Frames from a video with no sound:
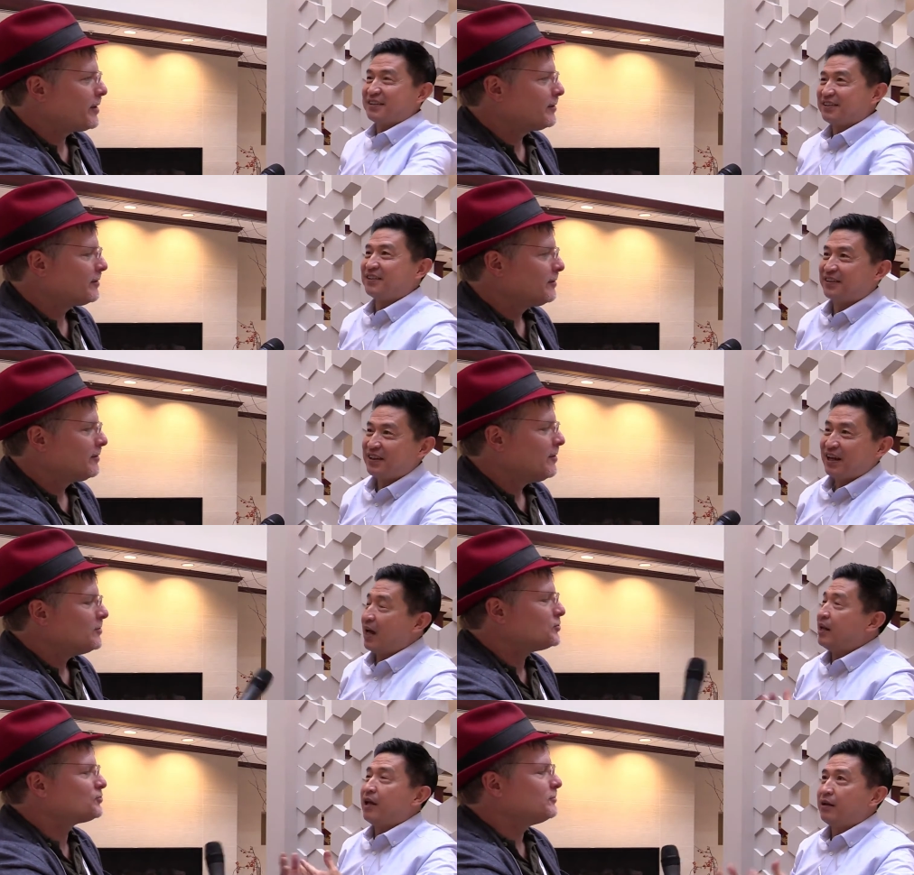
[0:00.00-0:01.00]
Speaker 1: So,
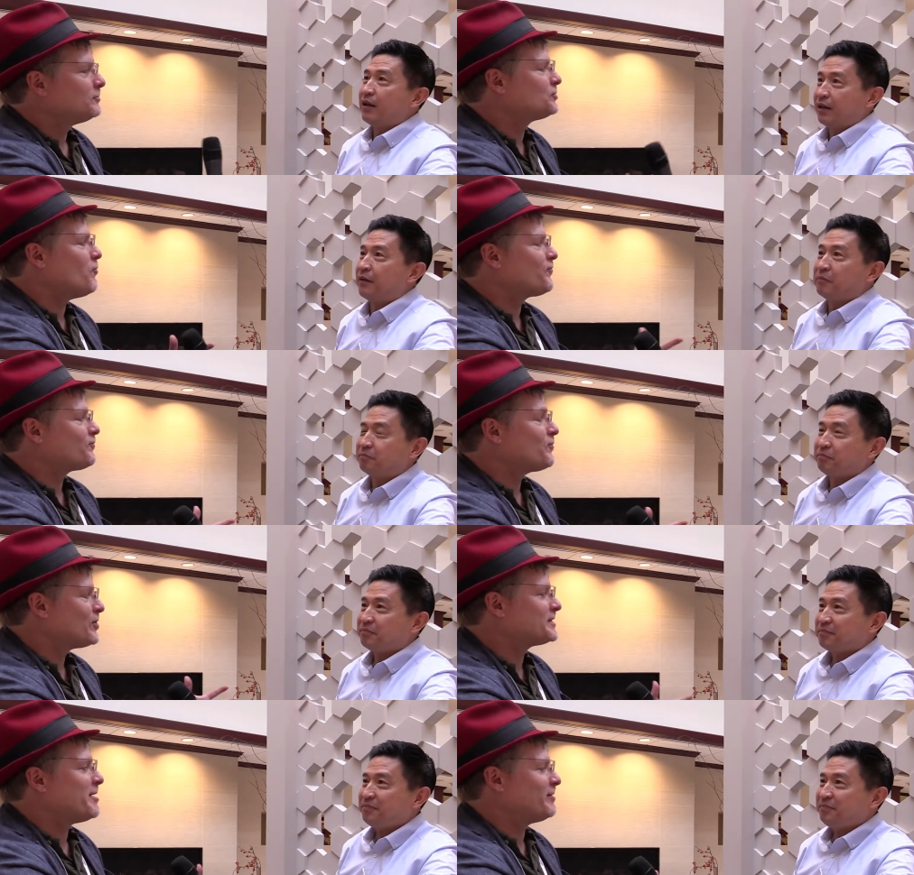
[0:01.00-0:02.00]
and so for
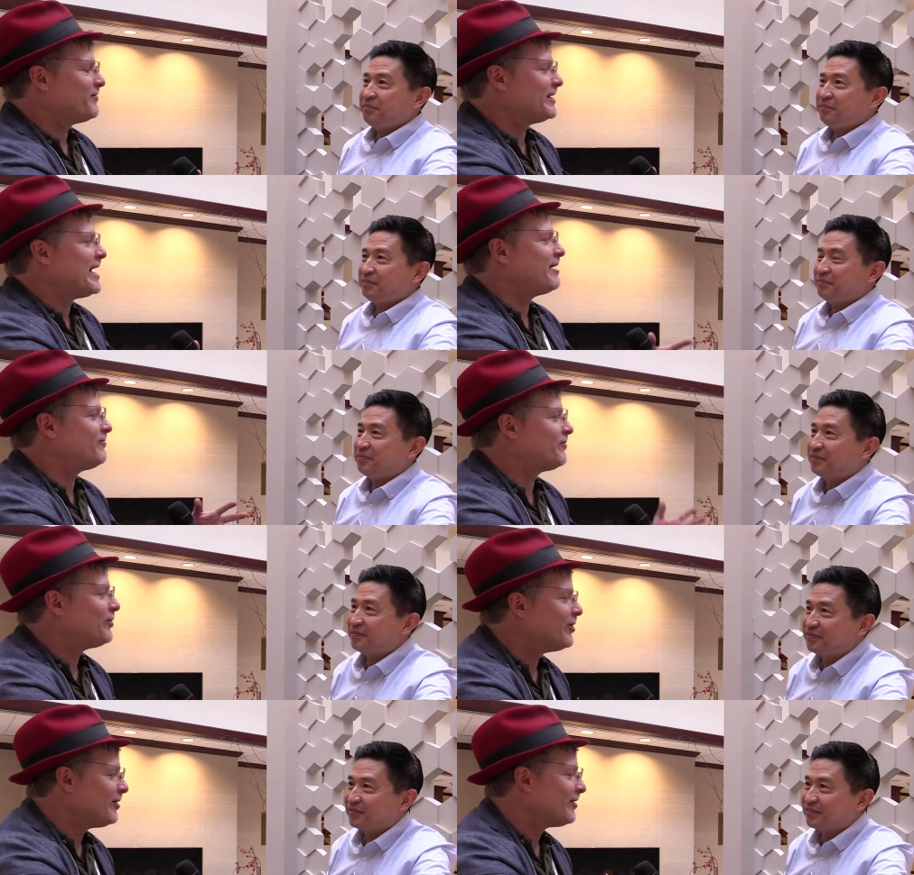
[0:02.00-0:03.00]
example, if it had
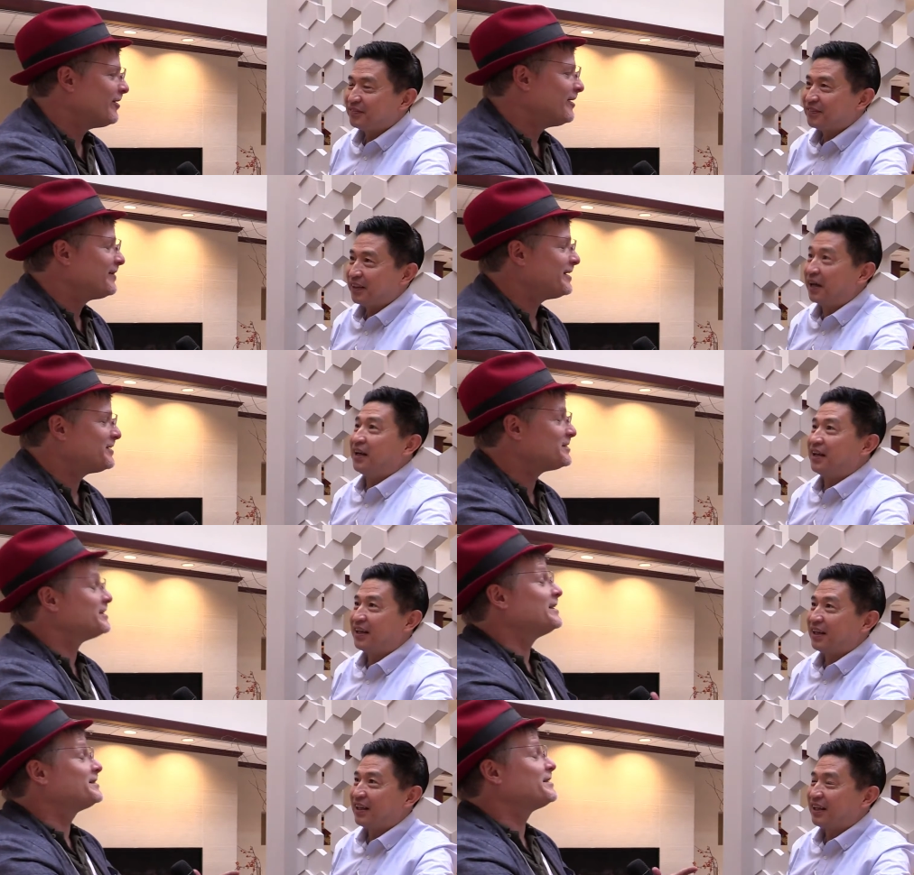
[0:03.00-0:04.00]
fur, that
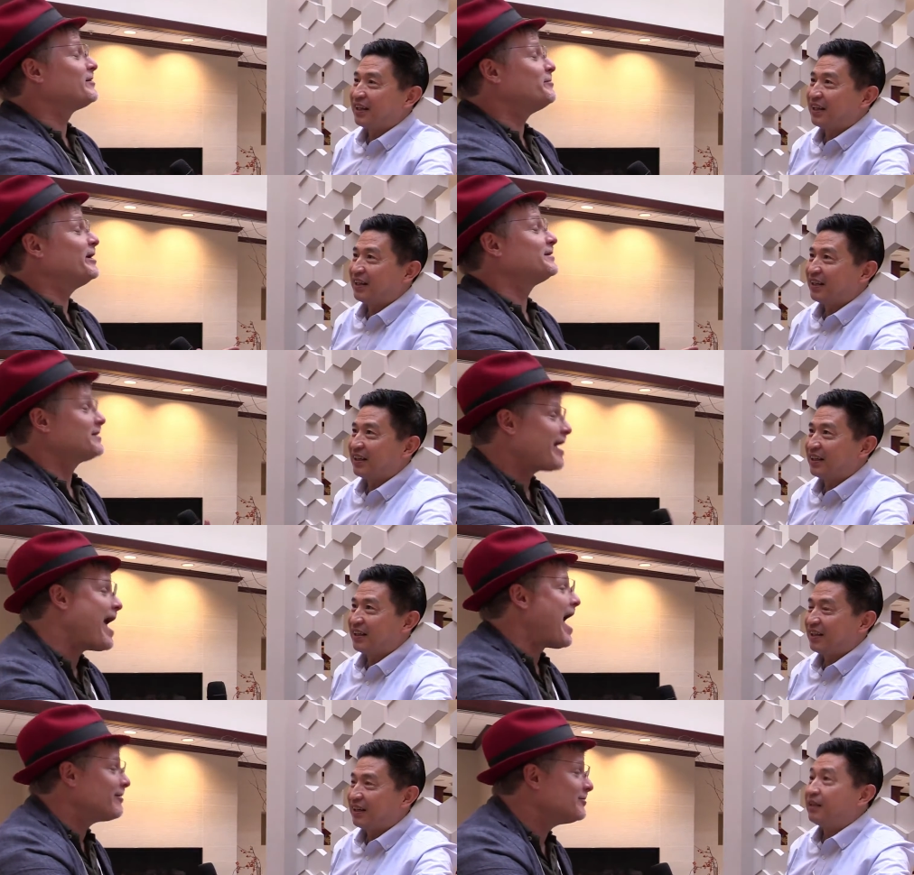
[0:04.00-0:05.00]
doesn't necessarily mean it's a
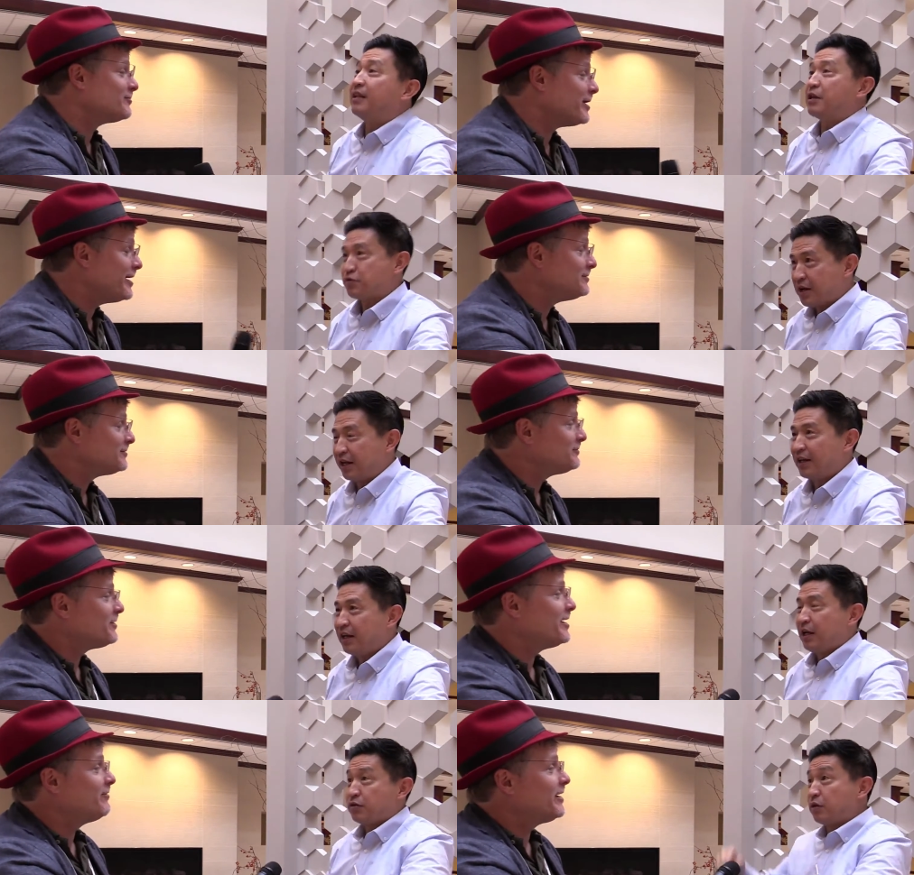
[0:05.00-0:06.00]
cat.
Speaker 2: That's right.
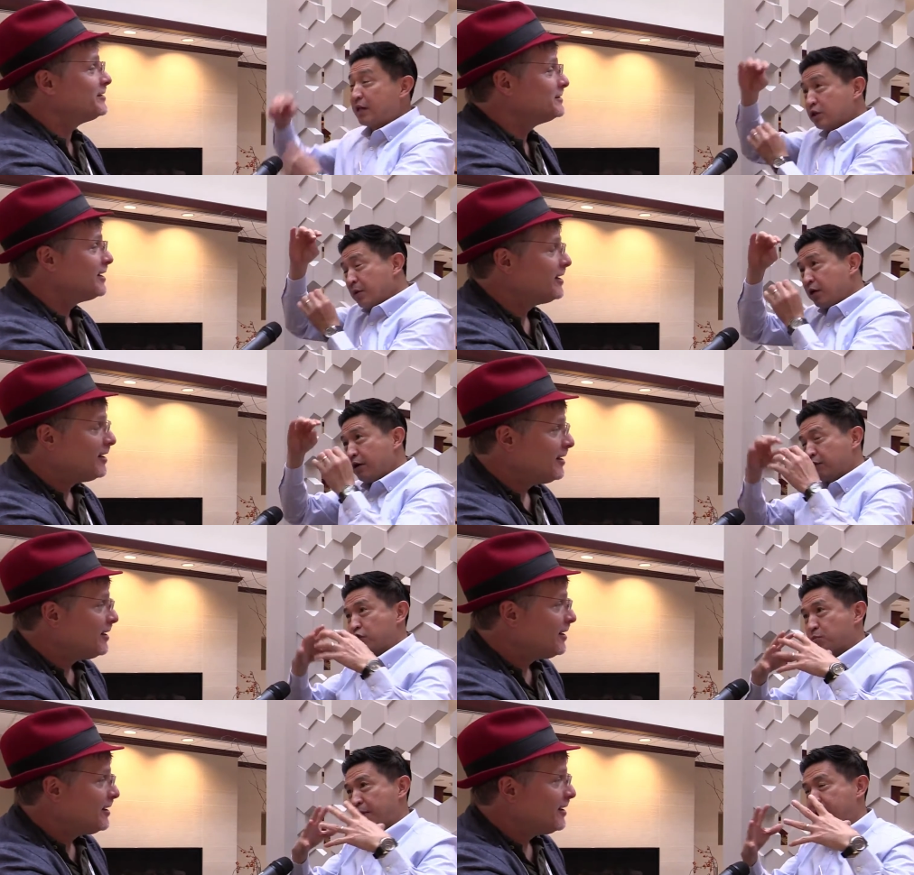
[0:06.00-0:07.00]
right. So that's why you have to
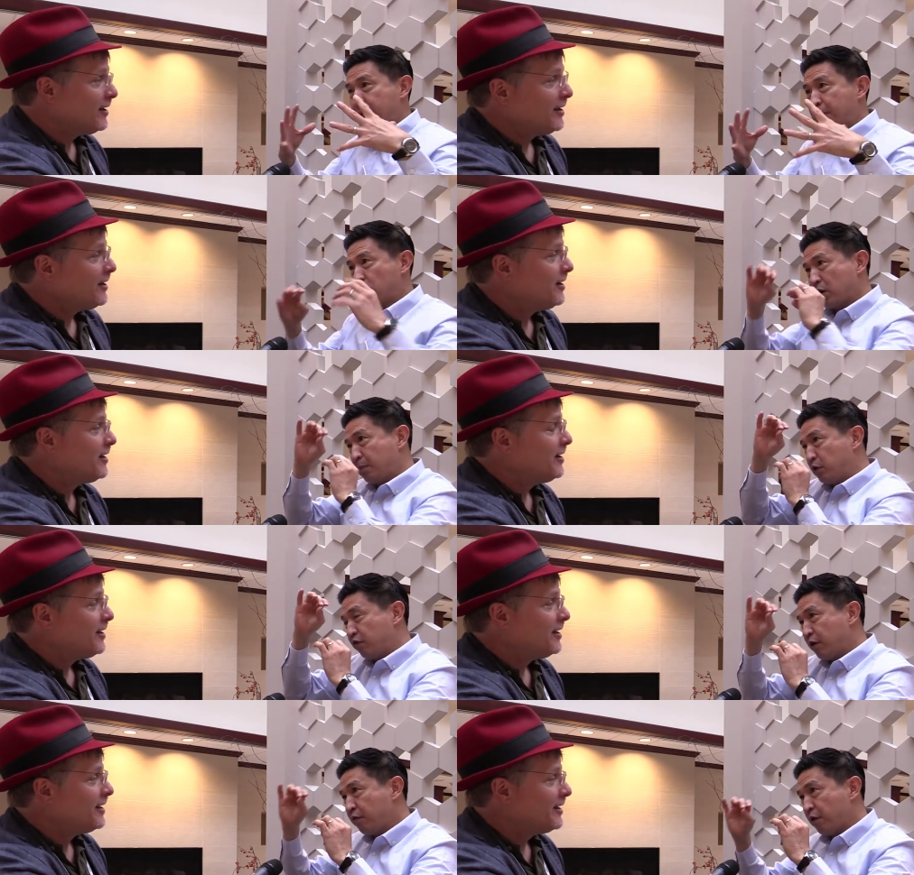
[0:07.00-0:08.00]
split that picture up into
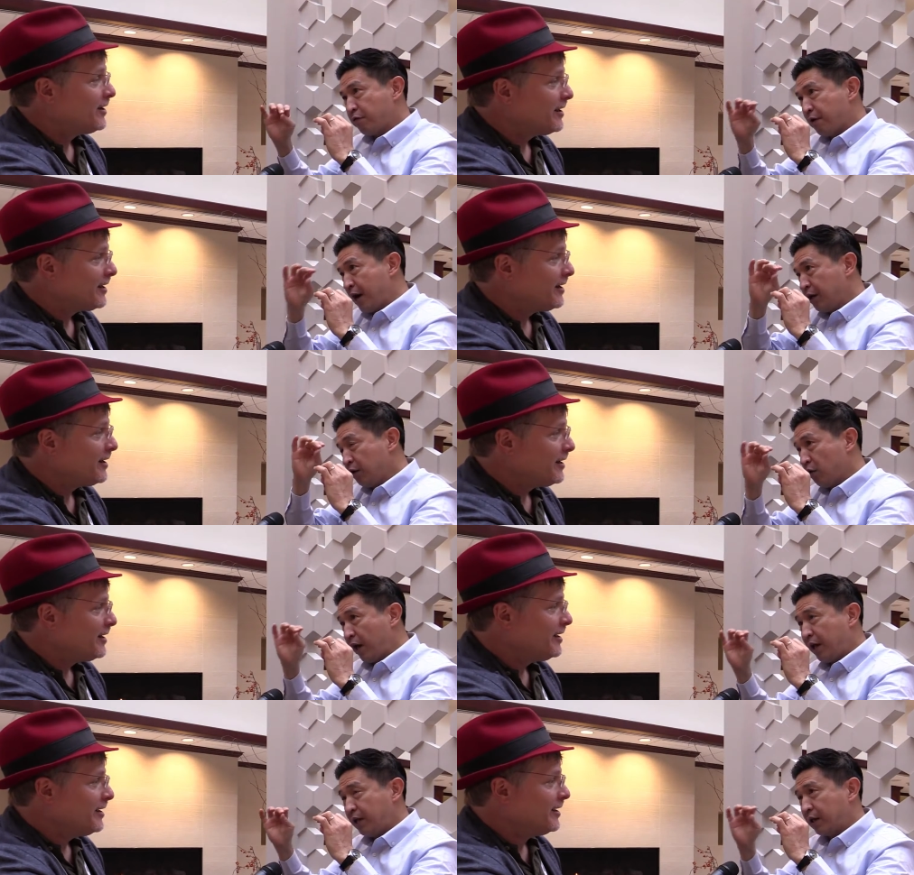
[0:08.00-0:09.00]
very, very fine
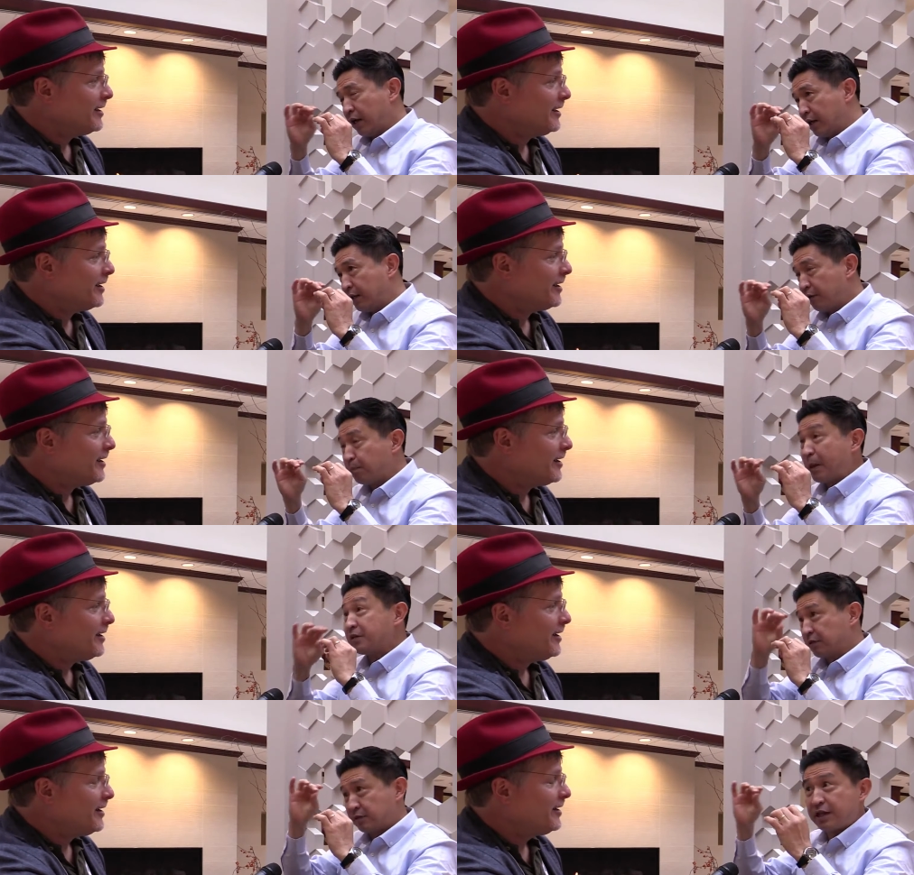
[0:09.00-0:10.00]
grain uh,
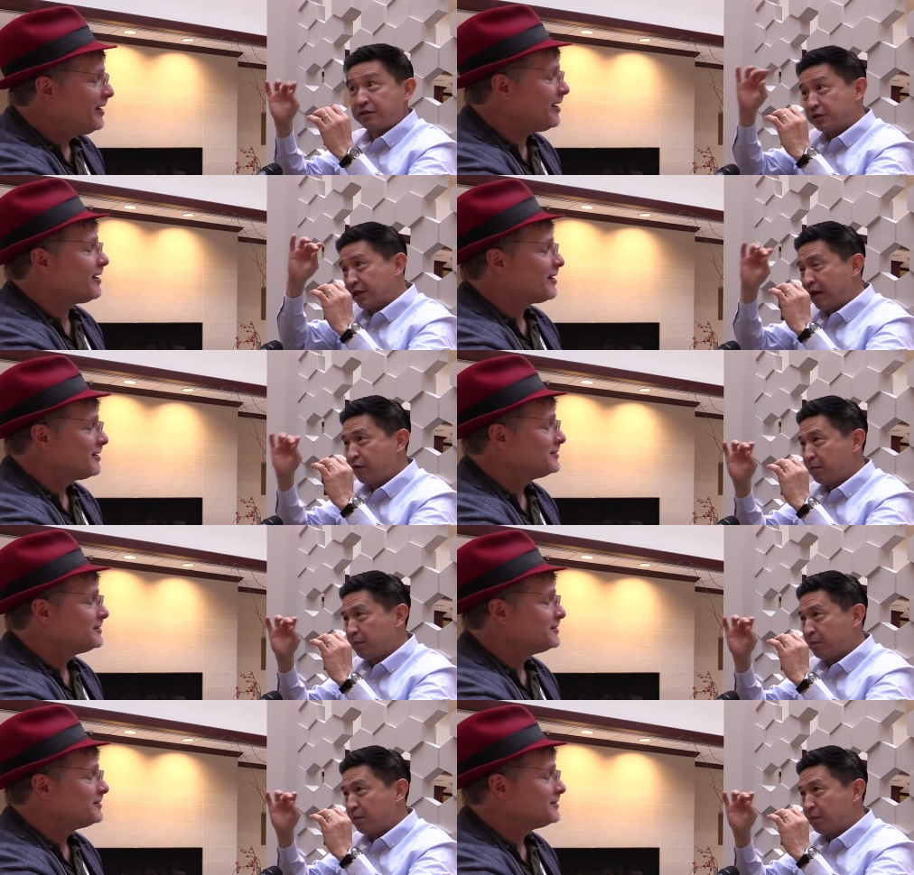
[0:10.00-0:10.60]
pixels. Let's yeah. just say every